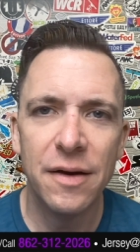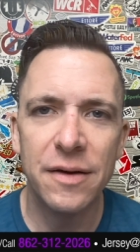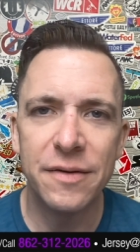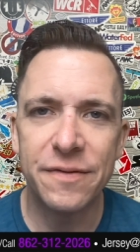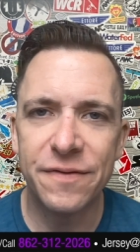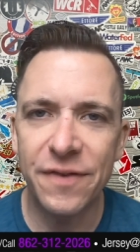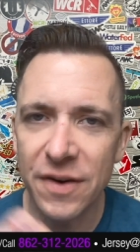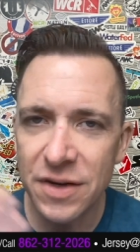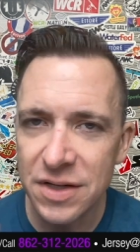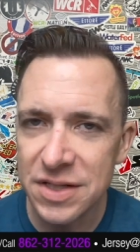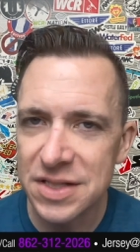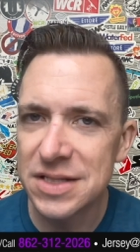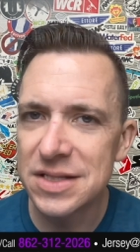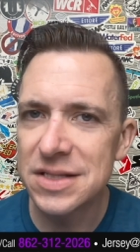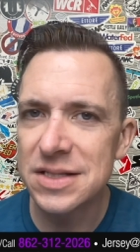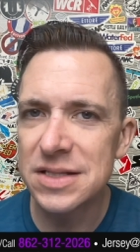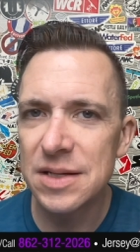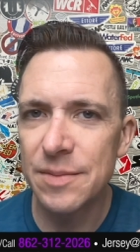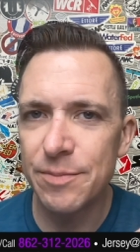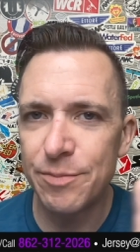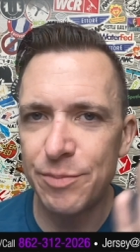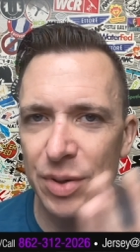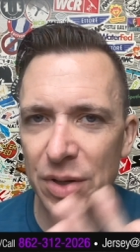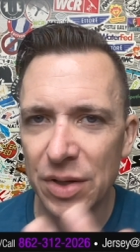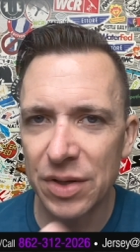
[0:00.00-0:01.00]

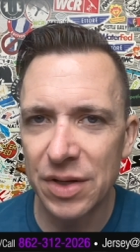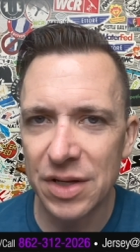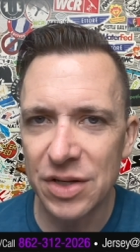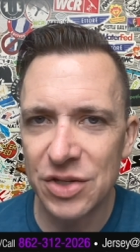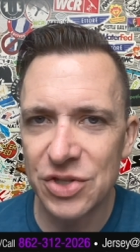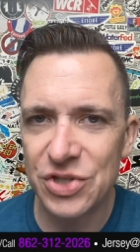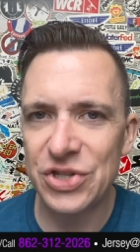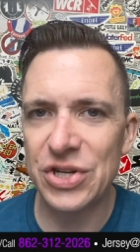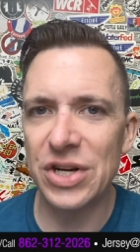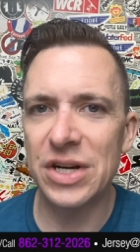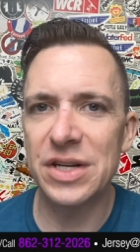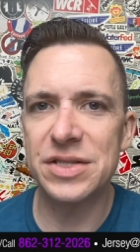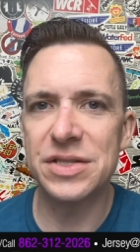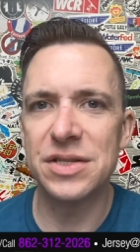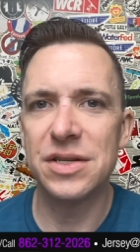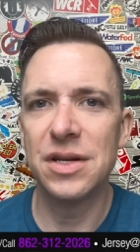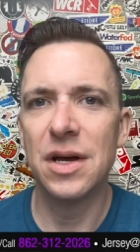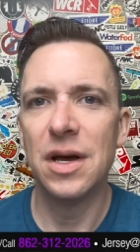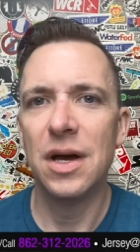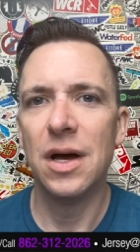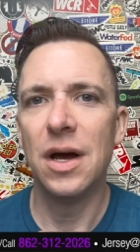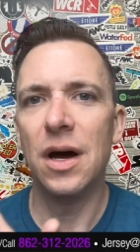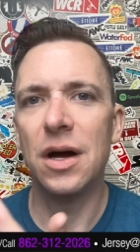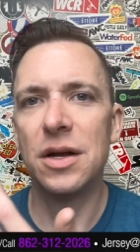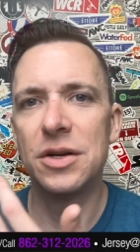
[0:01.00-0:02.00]
versus building just
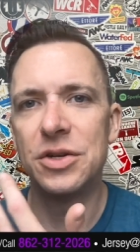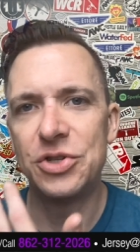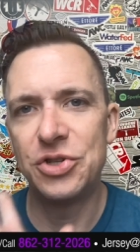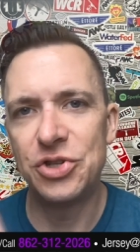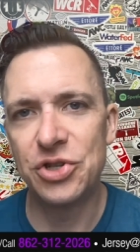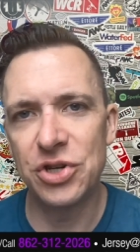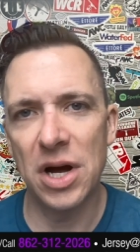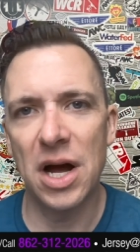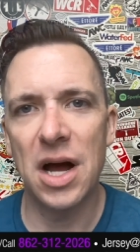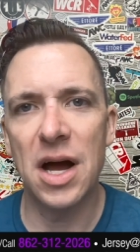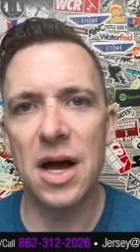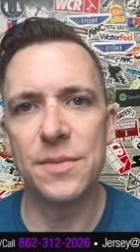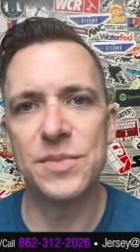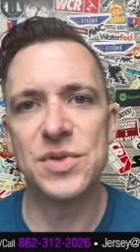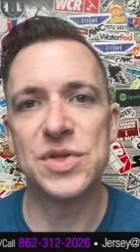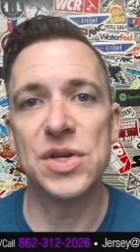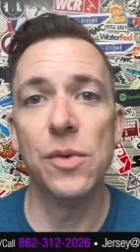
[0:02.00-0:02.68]
a job.